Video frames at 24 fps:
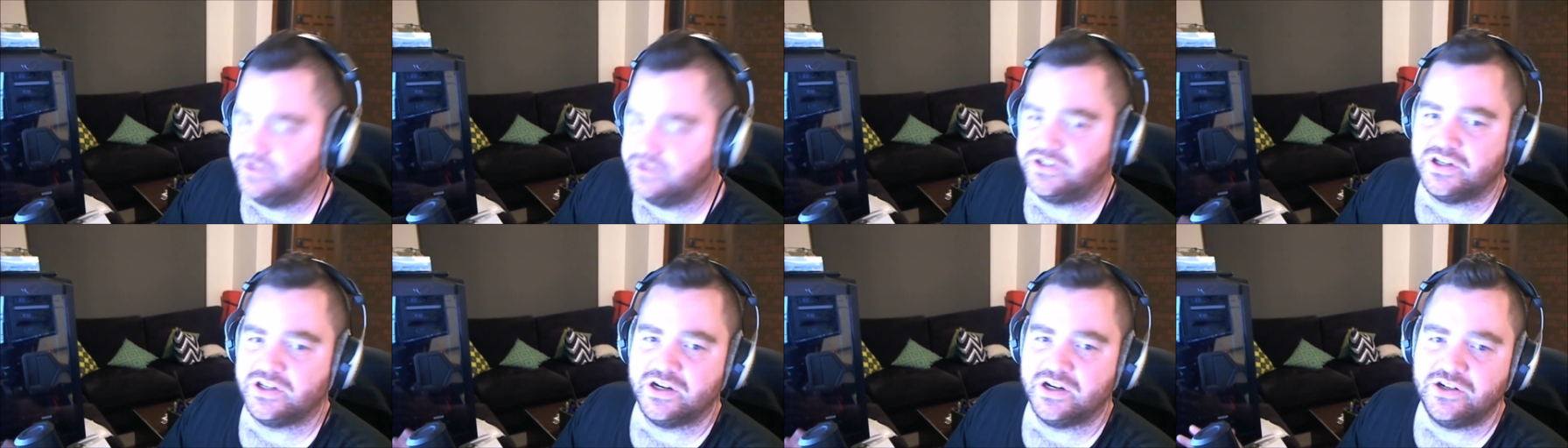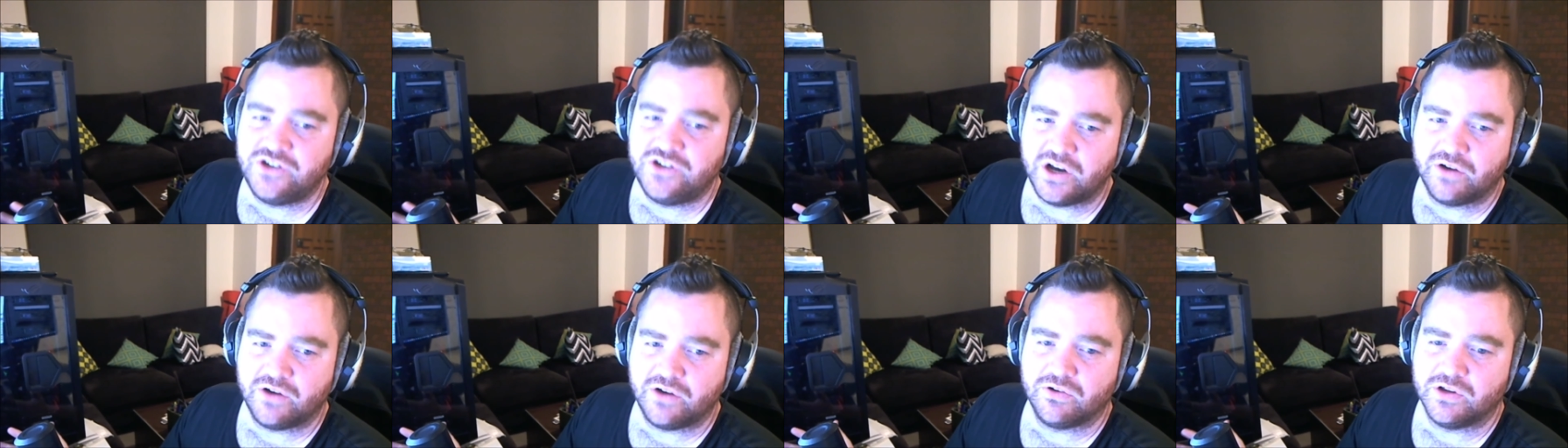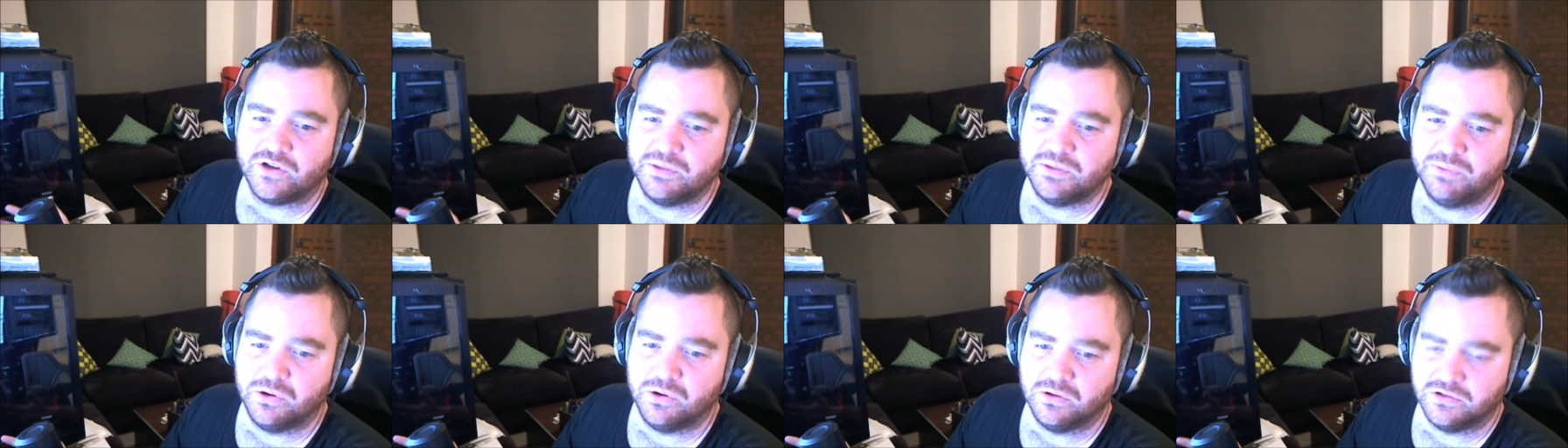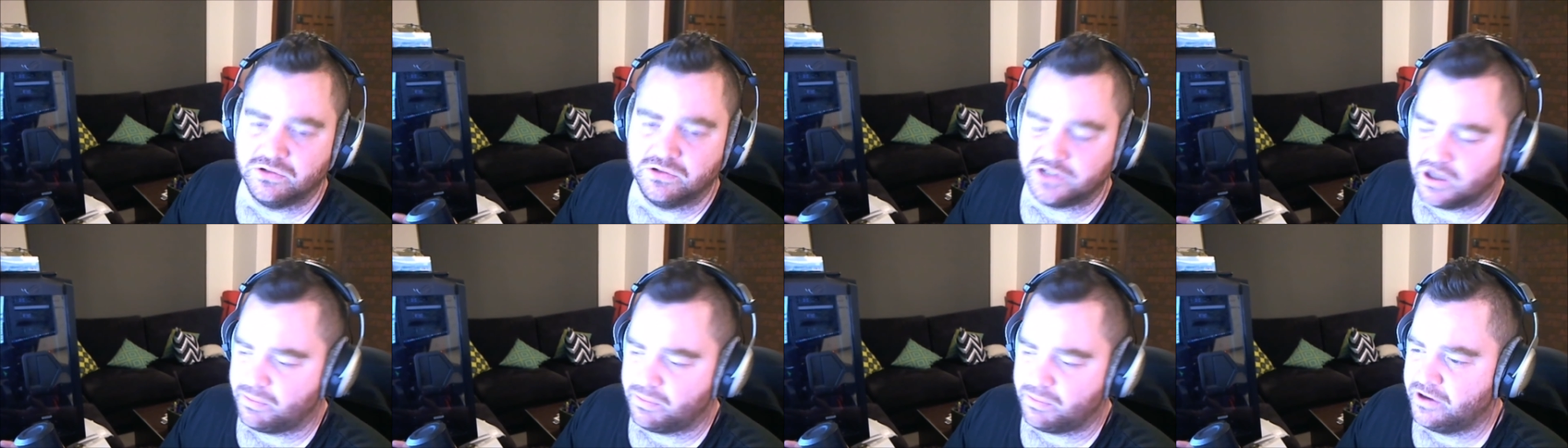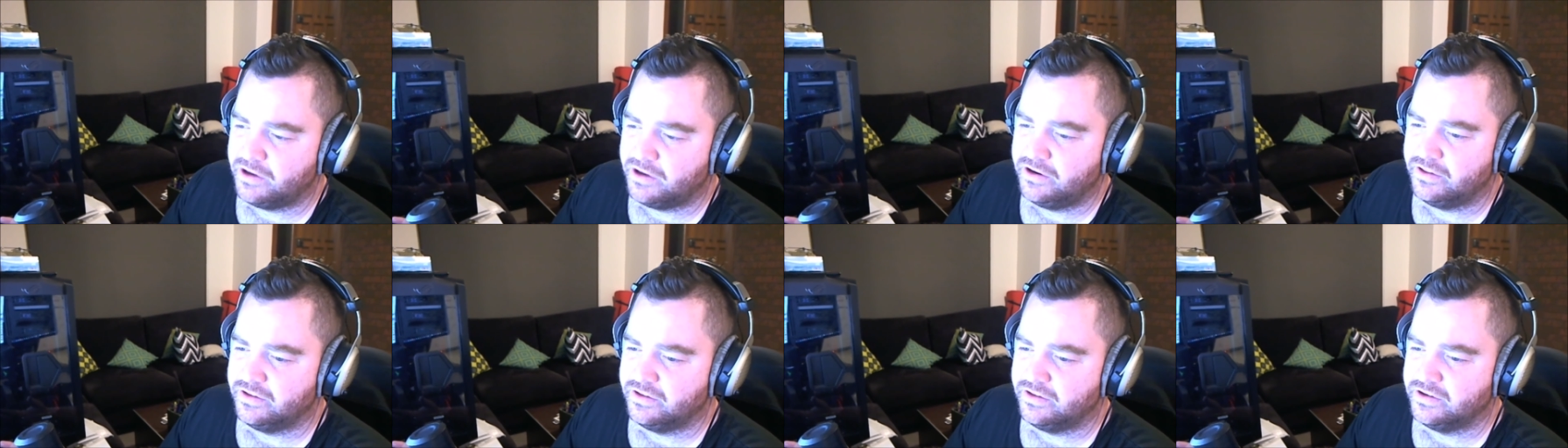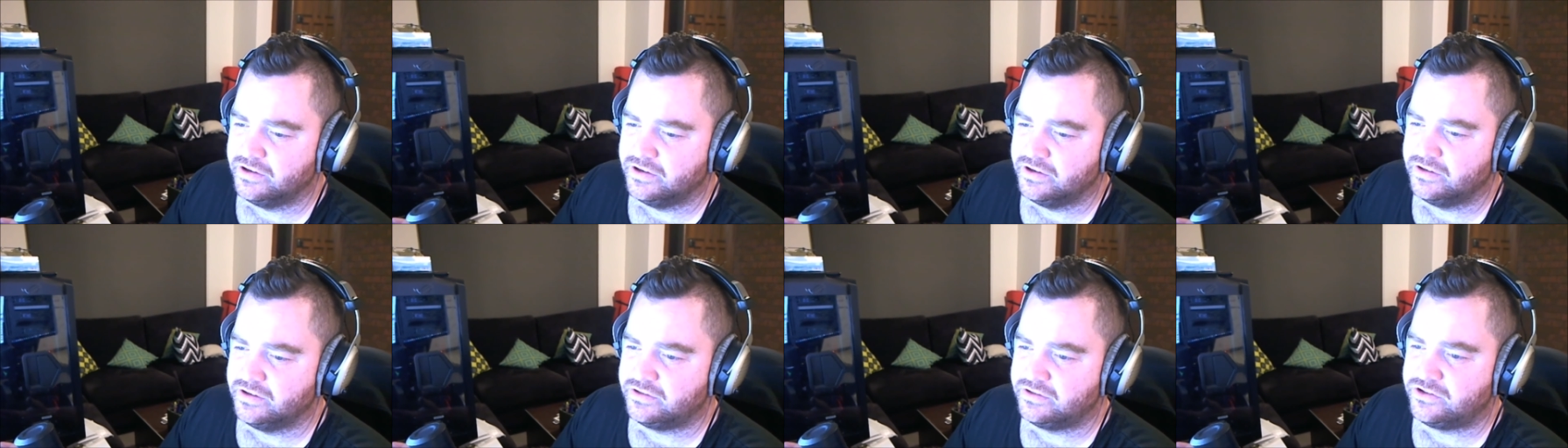and it generally pulls up under
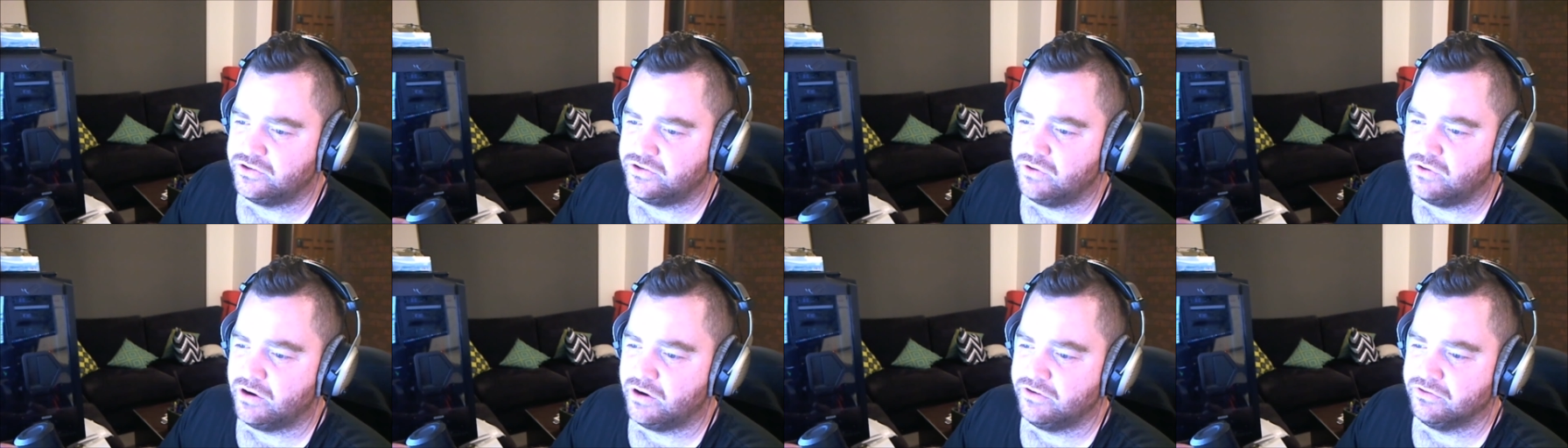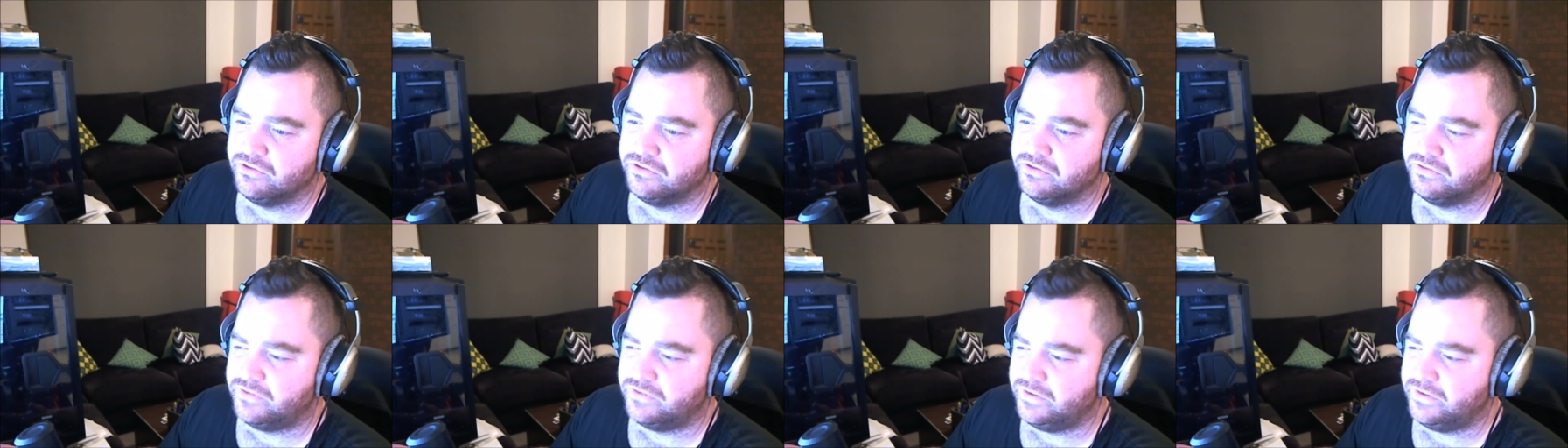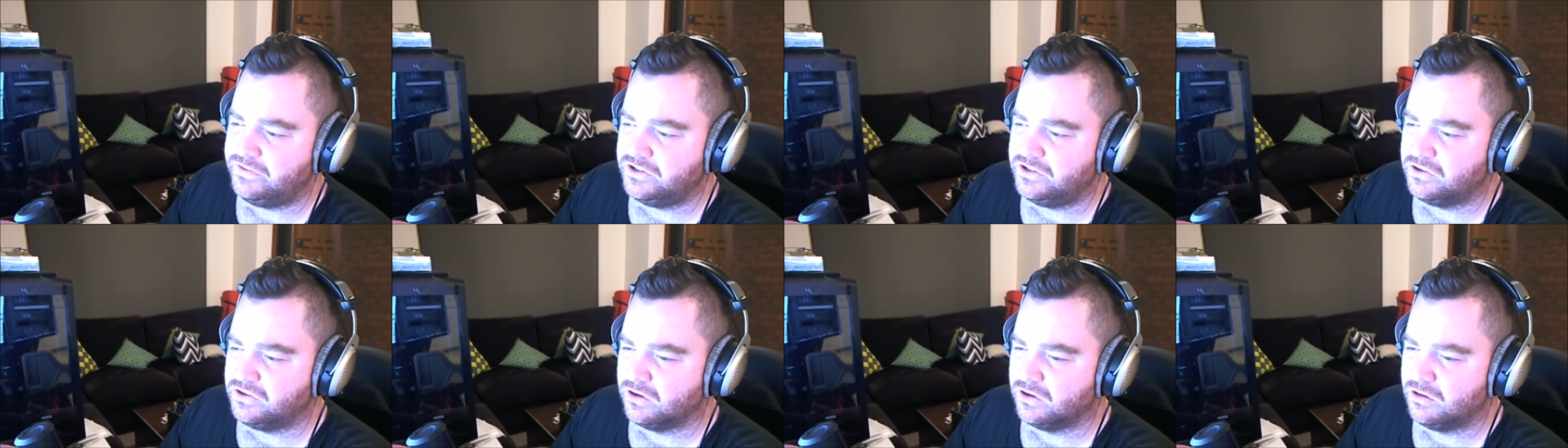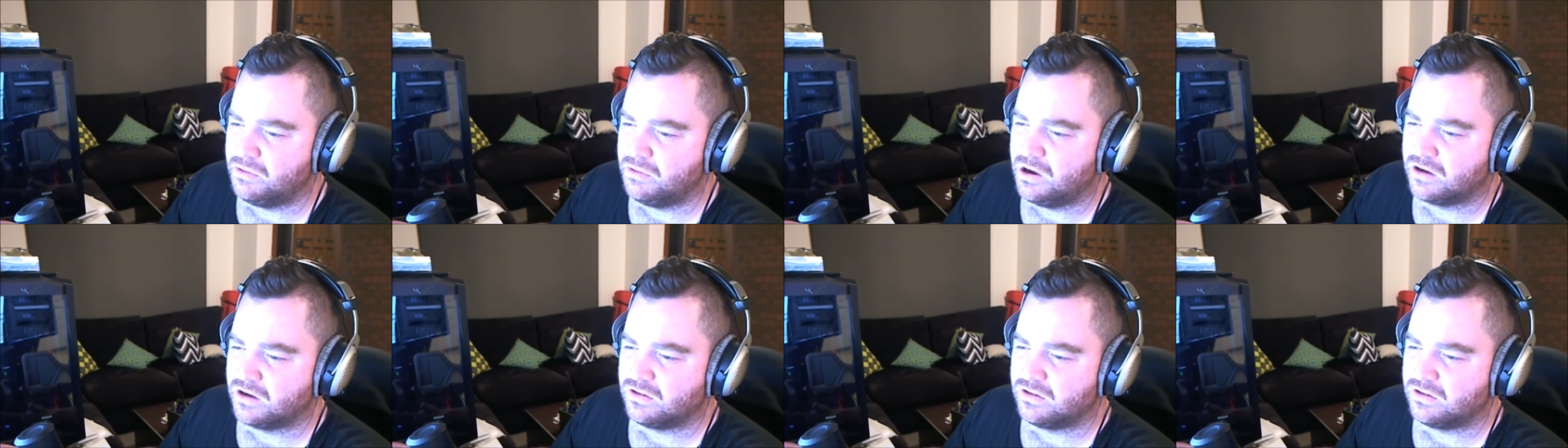the $250 mark,